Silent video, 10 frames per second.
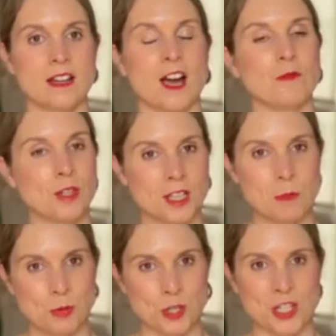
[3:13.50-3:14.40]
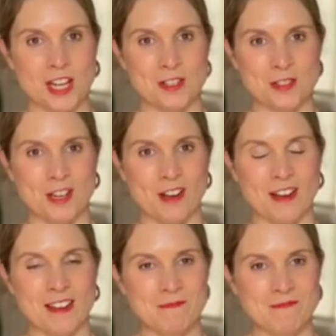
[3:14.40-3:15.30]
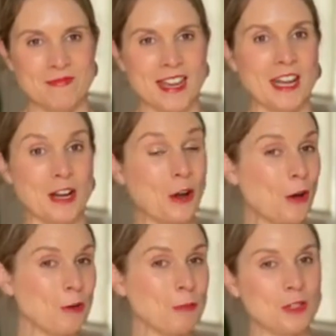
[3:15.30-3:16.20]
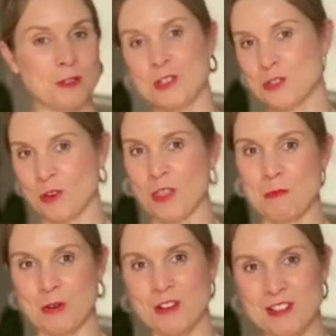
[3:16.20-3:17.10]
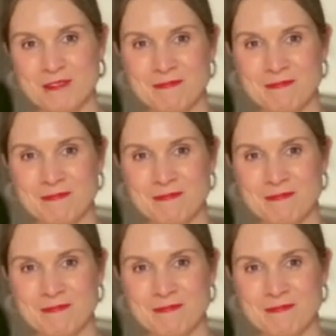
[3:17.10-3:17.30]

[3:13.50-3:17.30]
I really appreciate your time, and I hope you enjoy the book.